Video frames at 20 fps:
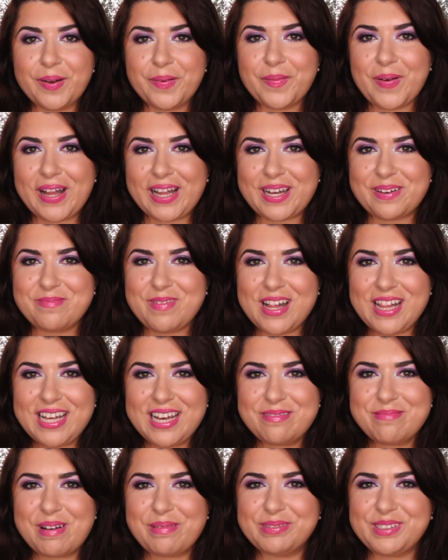Welcome,
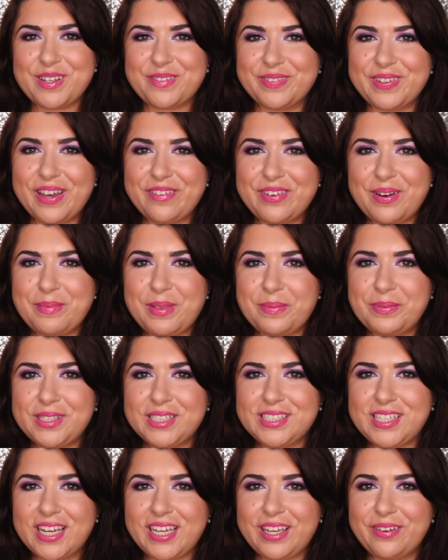welcome. I'm Sophia from
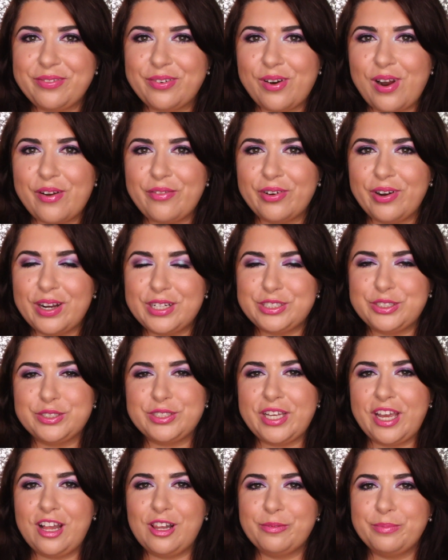Lipstick Junkie Forever and
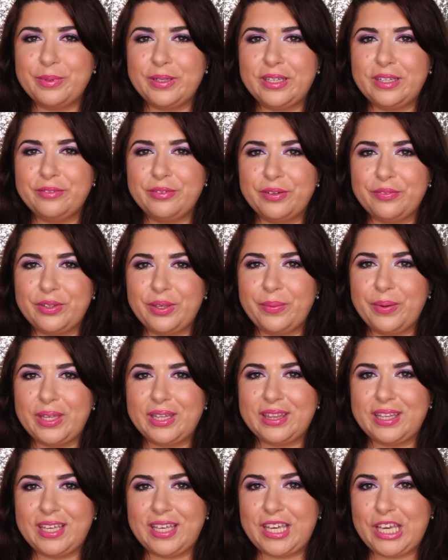today I'll be
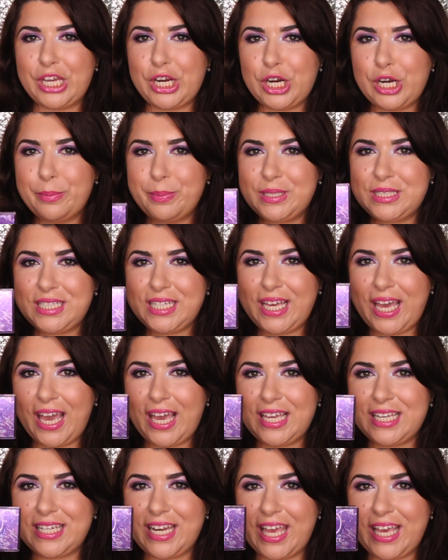reviewing the Urban
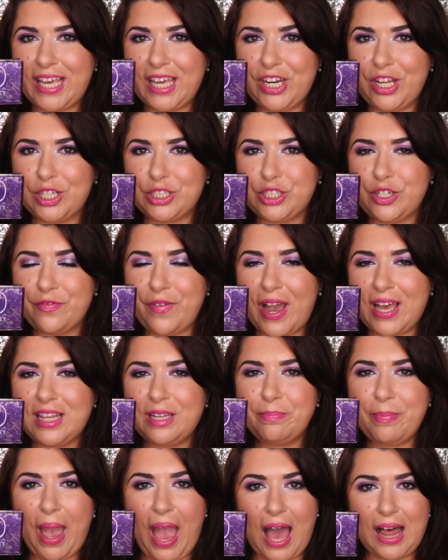Decay Naked
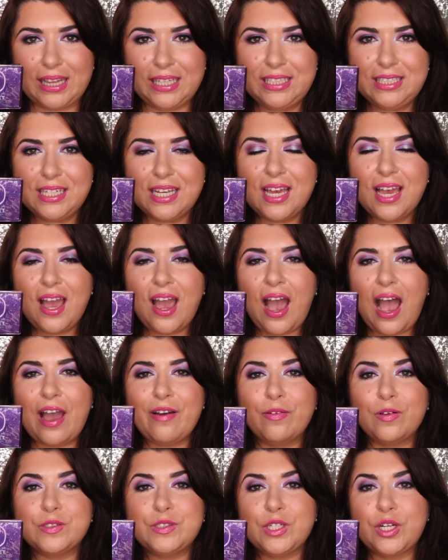Ultraviolet palette.
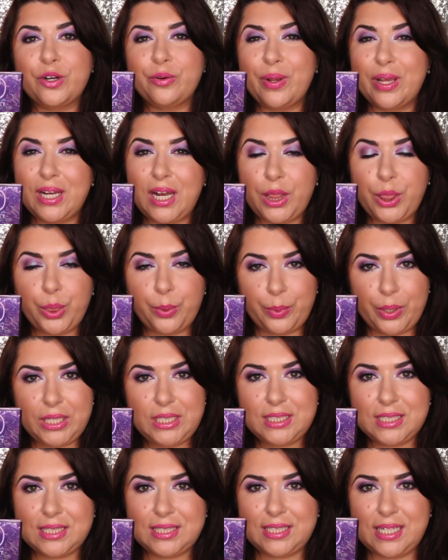I've also created
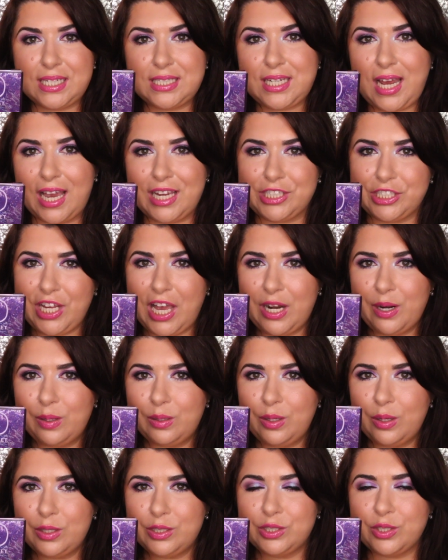three distinct
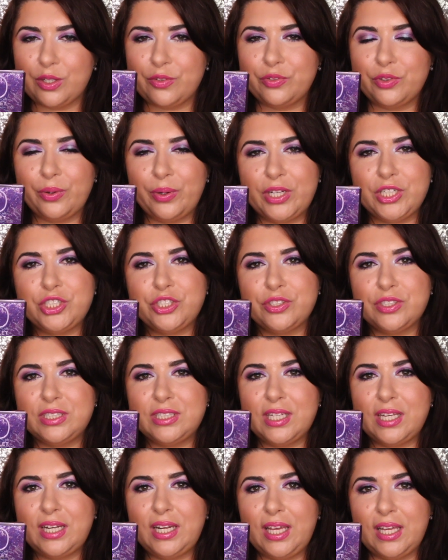eyeshadow looks, so if you're
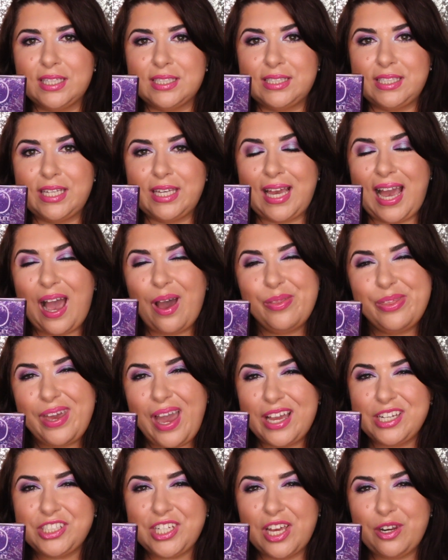interested in seeing how the
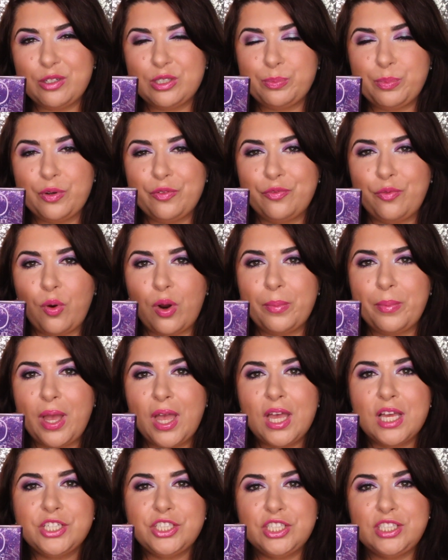eyeshadows
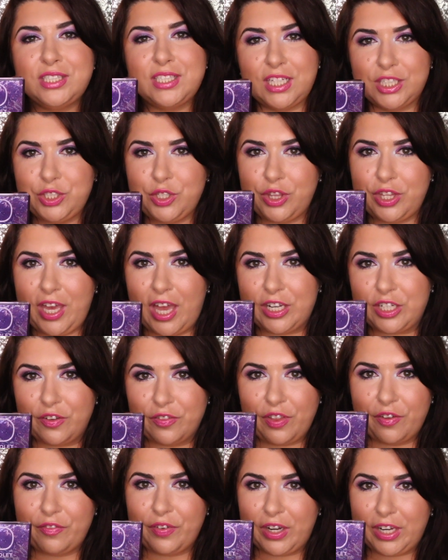perform, just stick to the end
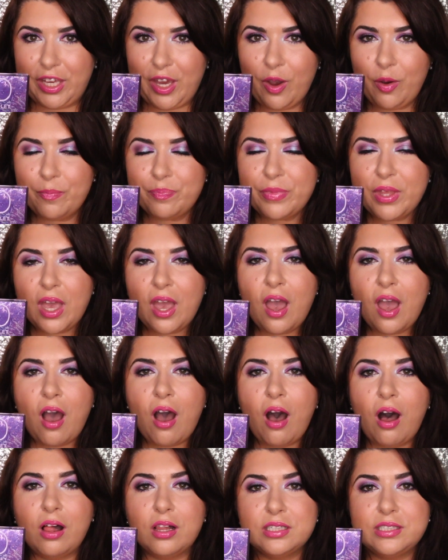of the video.
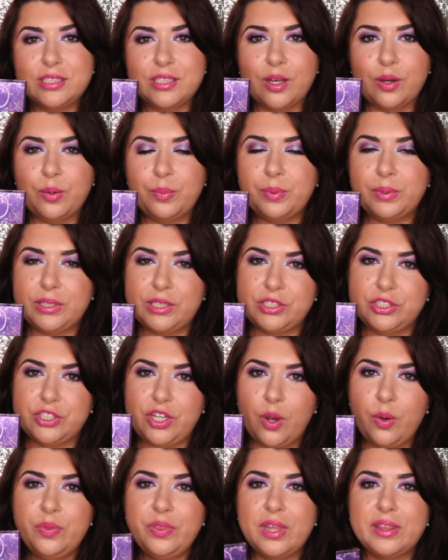Also, please
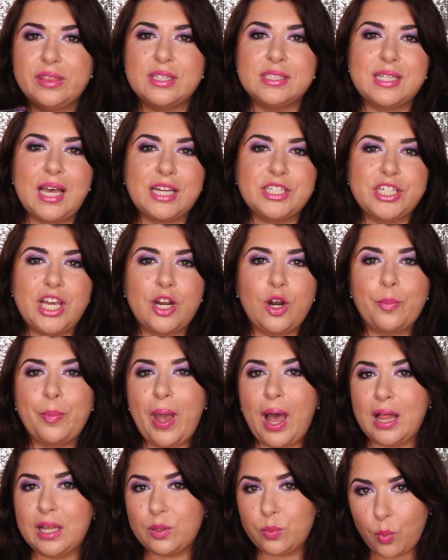note that this eyeshadow
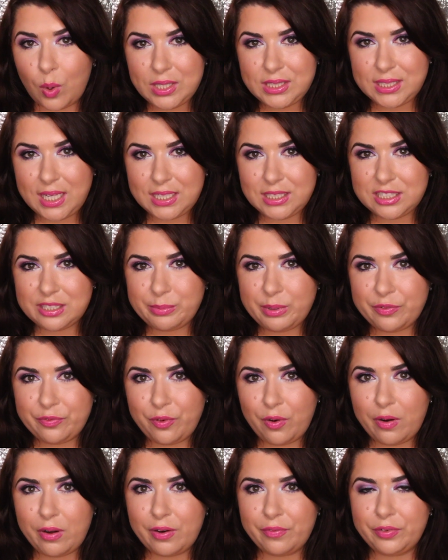palette was sent to me
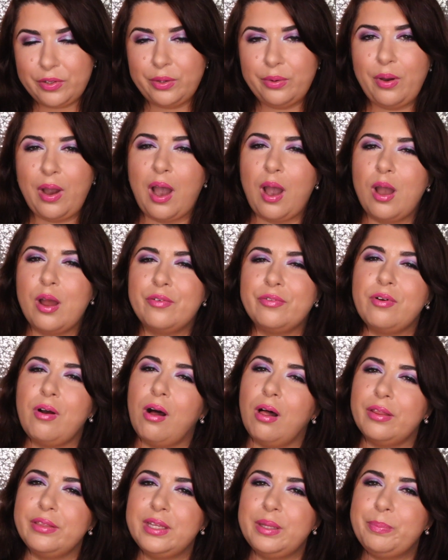for review, however
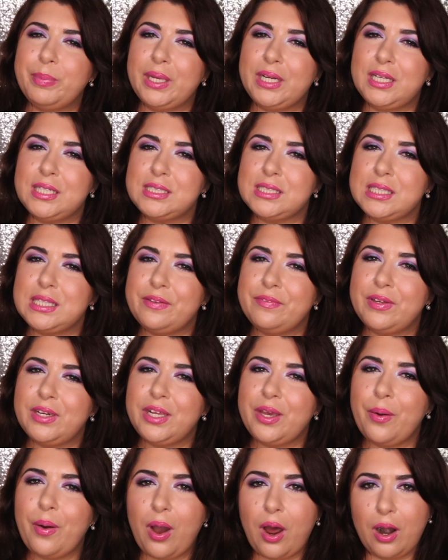all the opinions in the
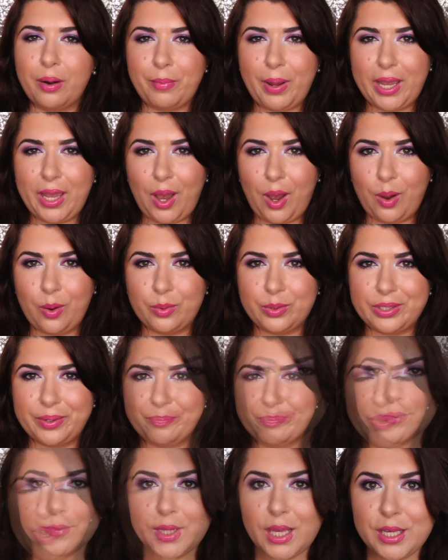video are my own.
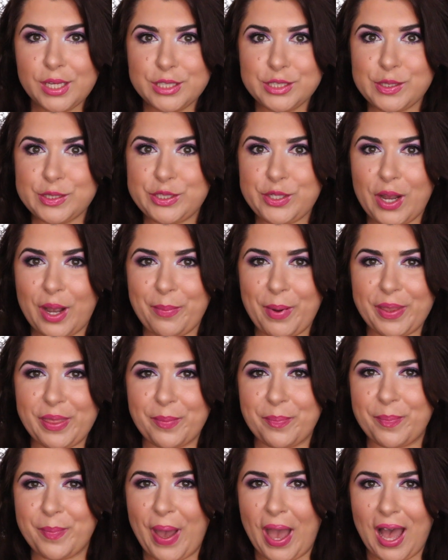So let's talk about
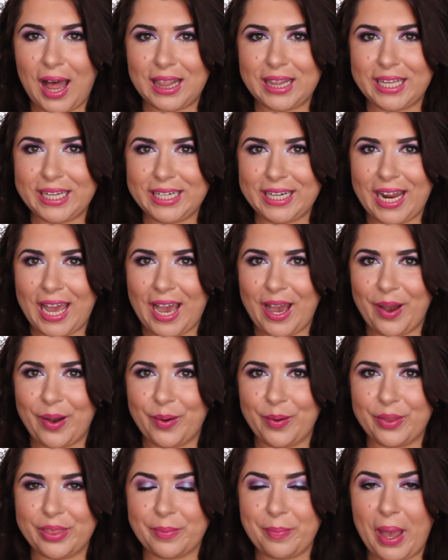the palette
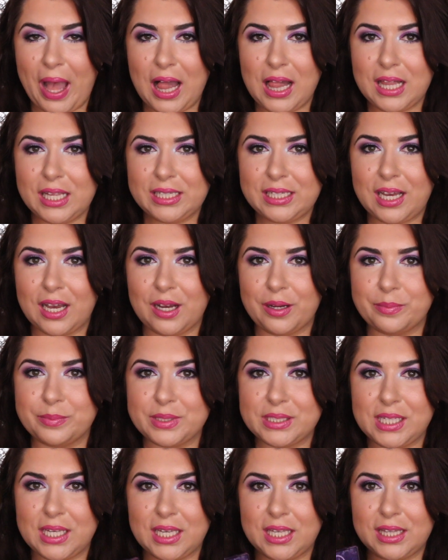now. The palette
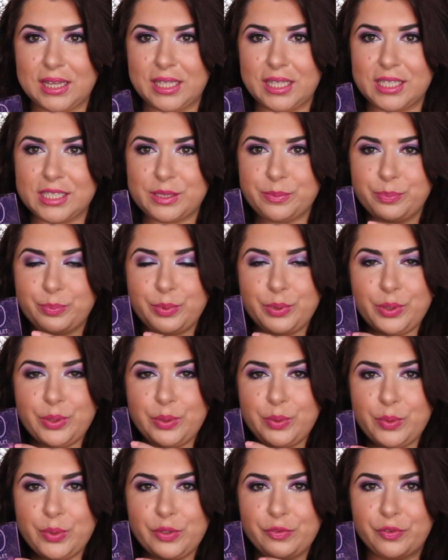comes in this
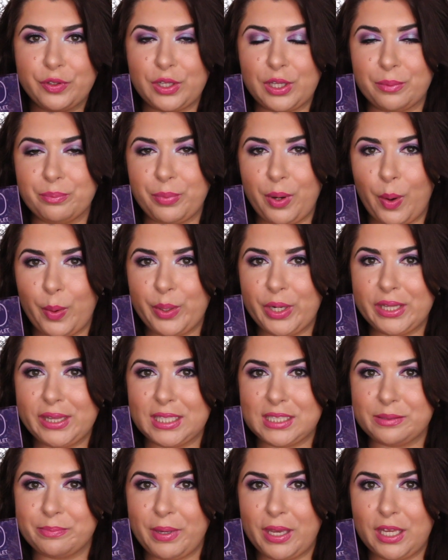beautiful component
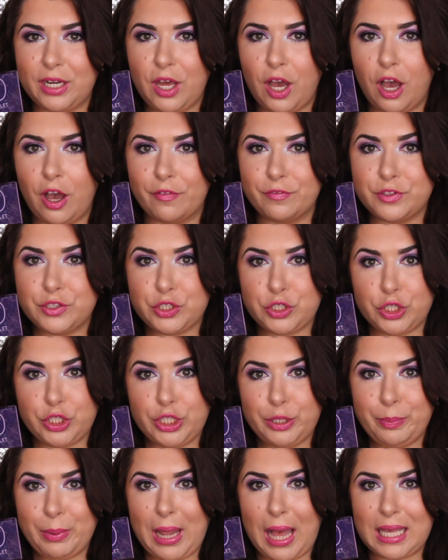that's made of
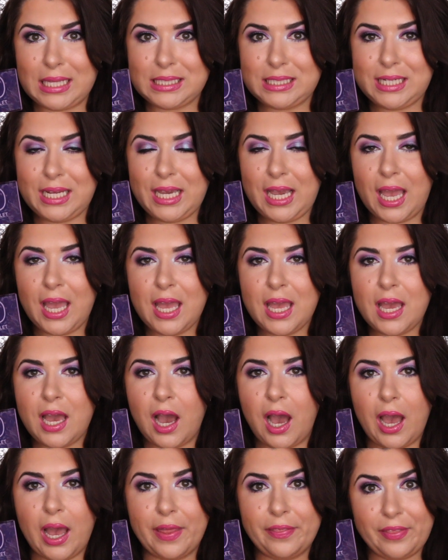sturdy plastic
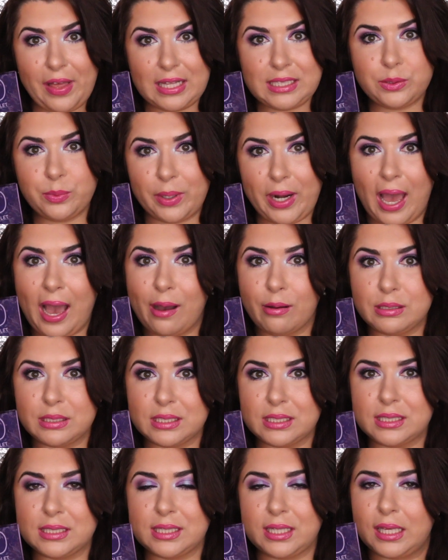and that's what
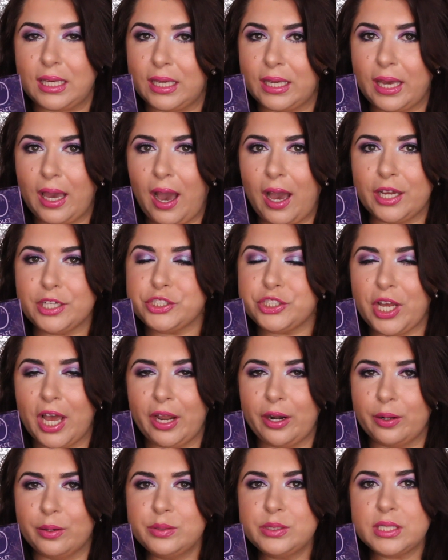houses the
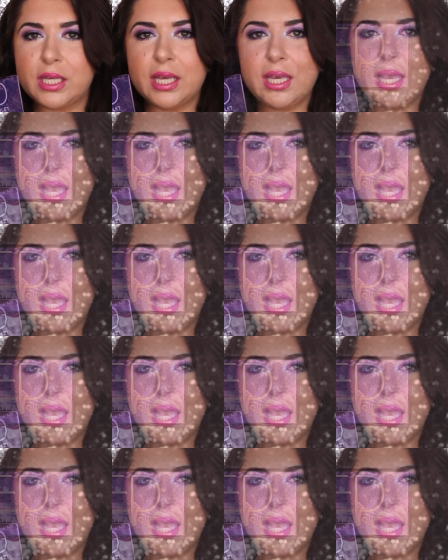eyeshadows.